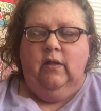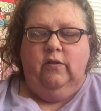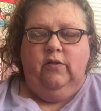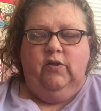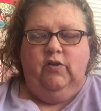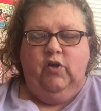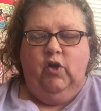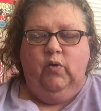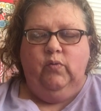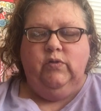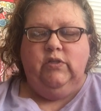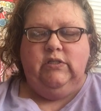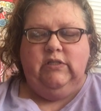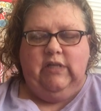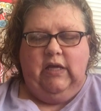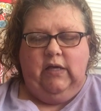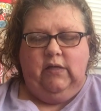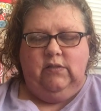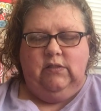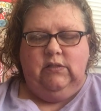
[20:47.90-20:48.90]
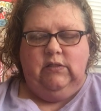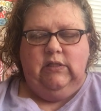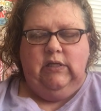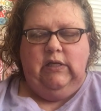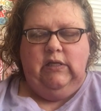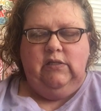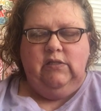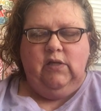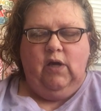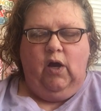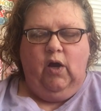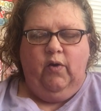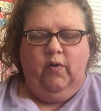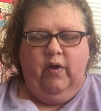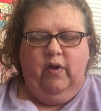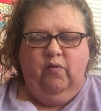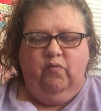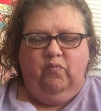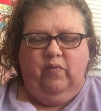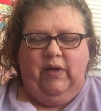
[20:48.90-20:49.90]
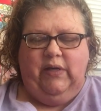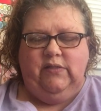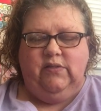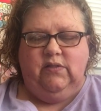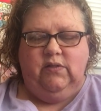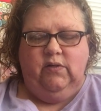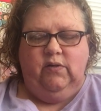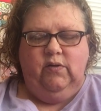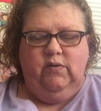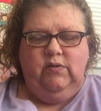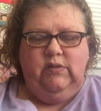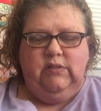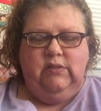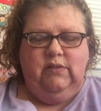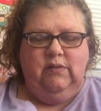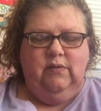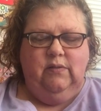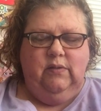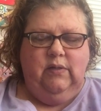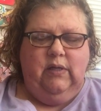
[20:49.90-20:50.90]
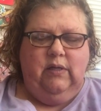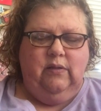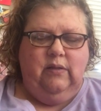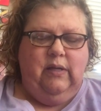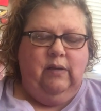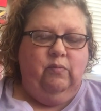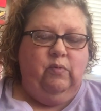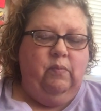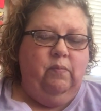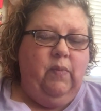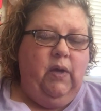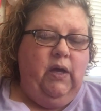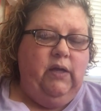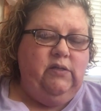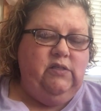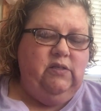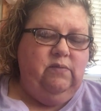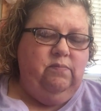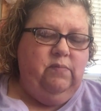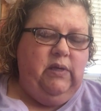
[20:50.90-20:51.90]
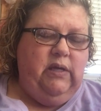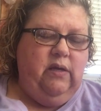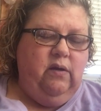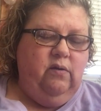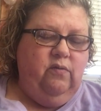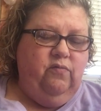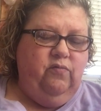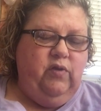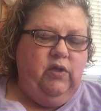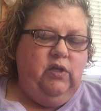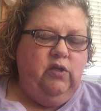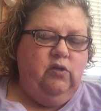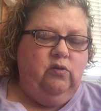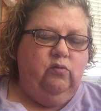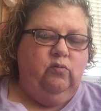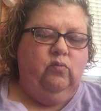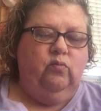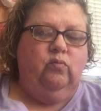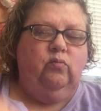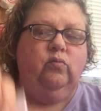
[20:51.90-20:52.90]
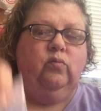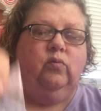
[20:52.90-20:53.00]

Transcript: The note says, these are erasers, and they reminded me of you.